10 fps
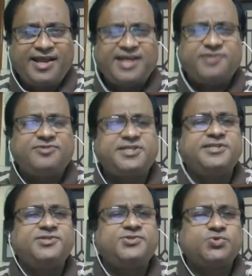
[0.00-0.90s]
and
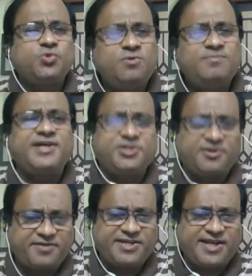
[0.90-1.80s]
written so much
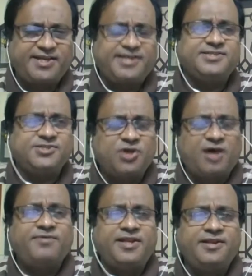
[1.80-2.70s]
of it. And his
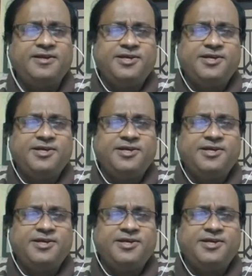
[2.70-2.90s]
novel,